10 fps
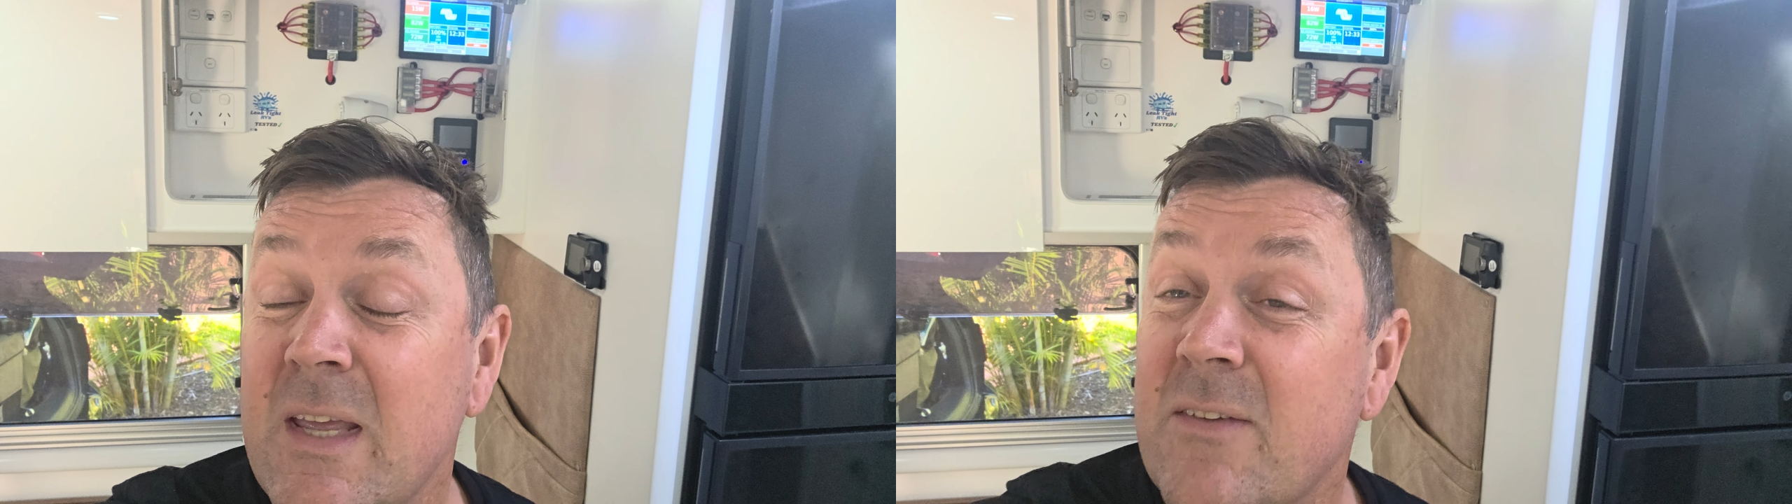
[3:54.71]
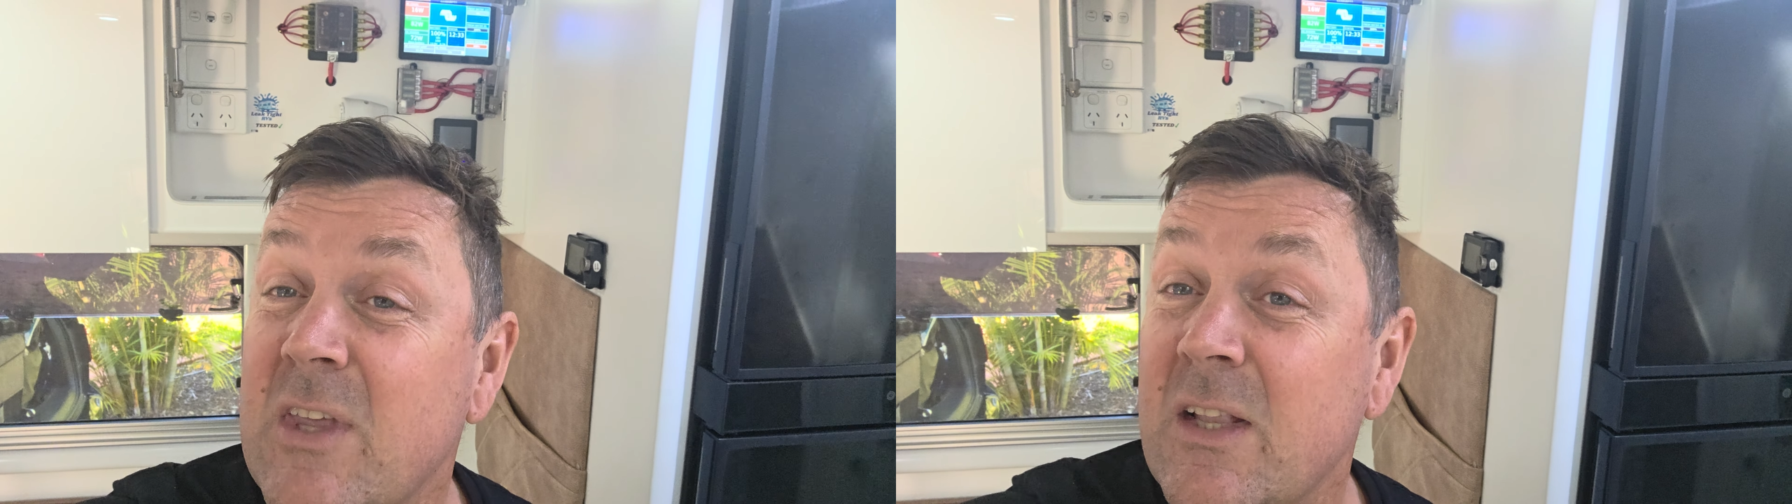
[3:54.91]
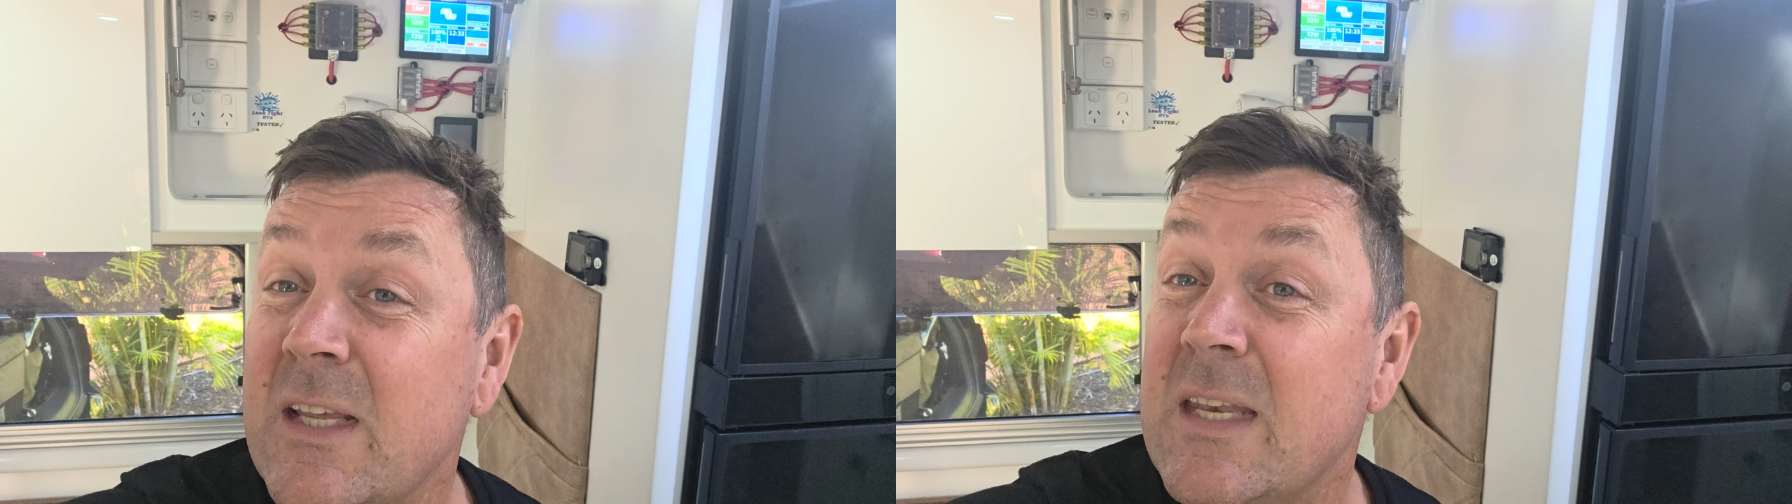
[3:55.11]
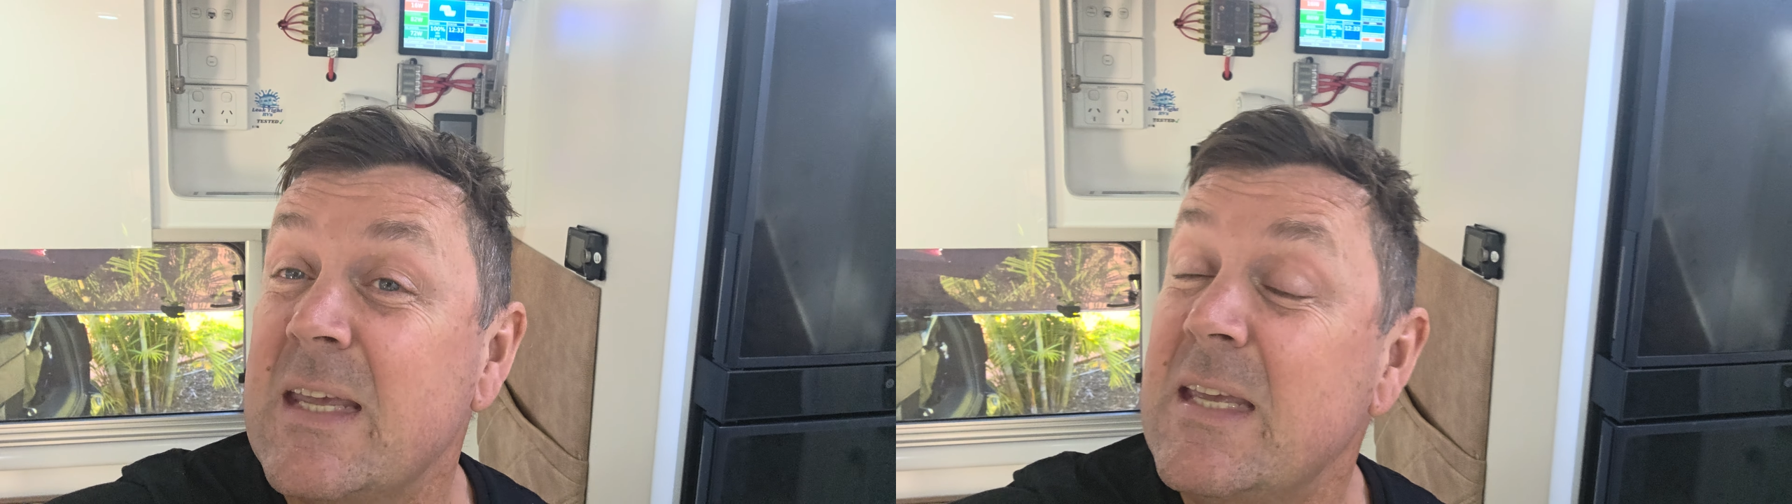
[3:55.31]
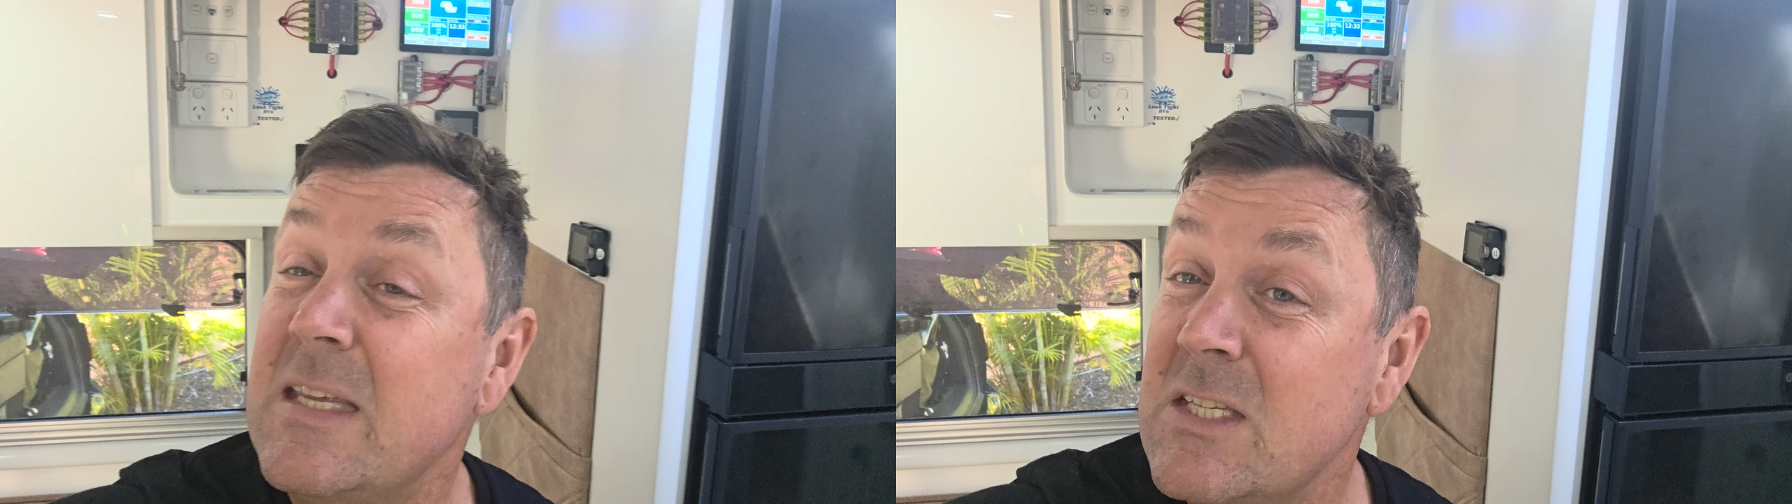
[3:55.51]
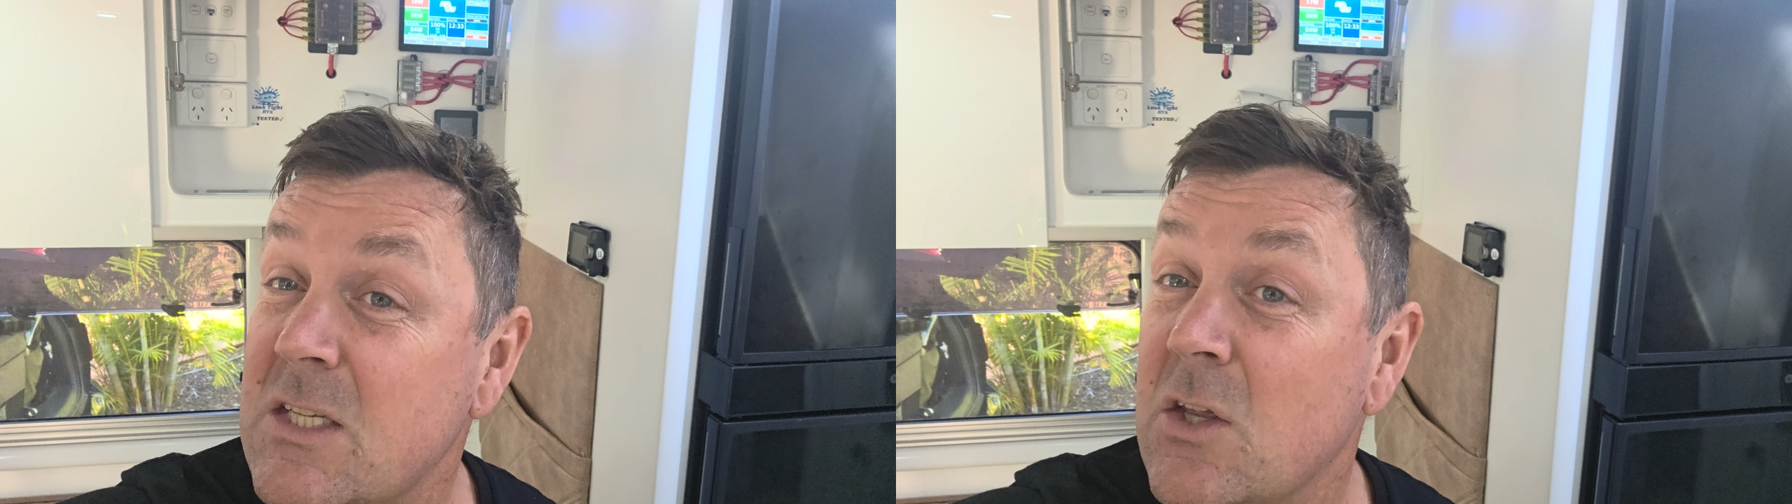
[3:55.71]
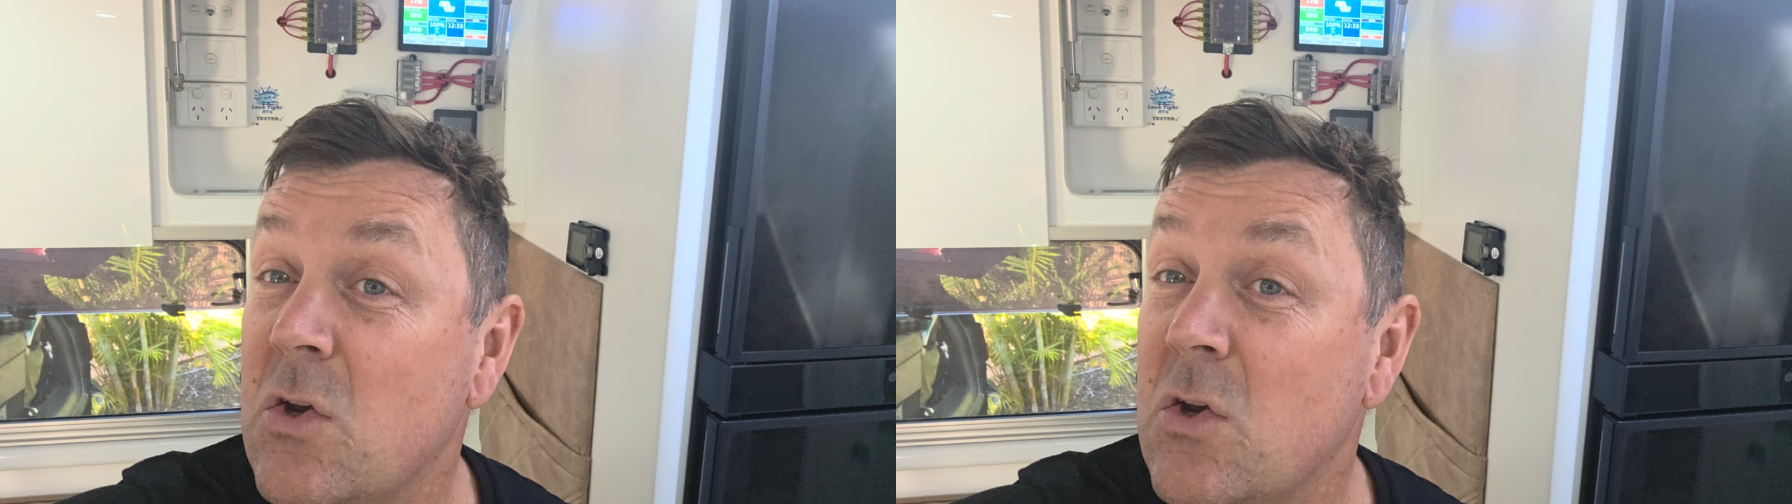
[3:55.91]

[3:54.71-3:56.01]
if that lead is